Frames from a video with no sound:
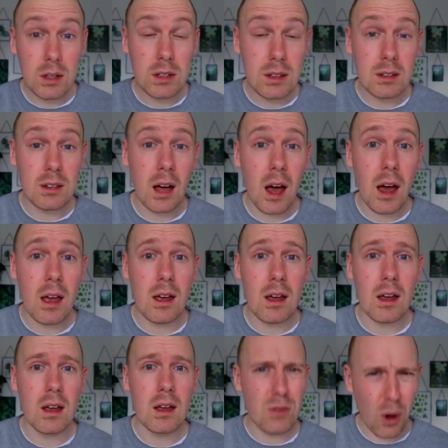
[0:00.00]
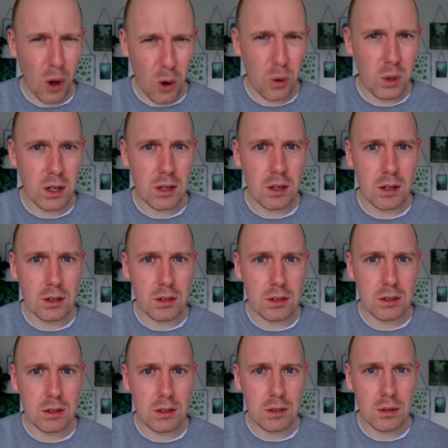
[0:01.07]
there a desire for
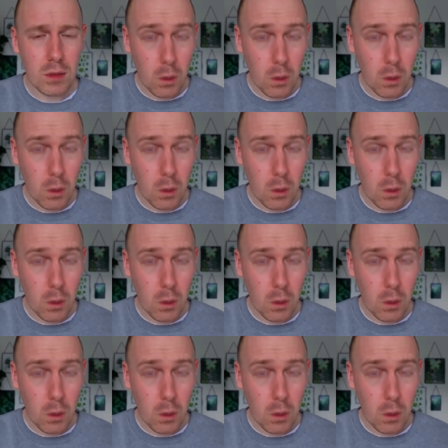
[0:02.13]
holiness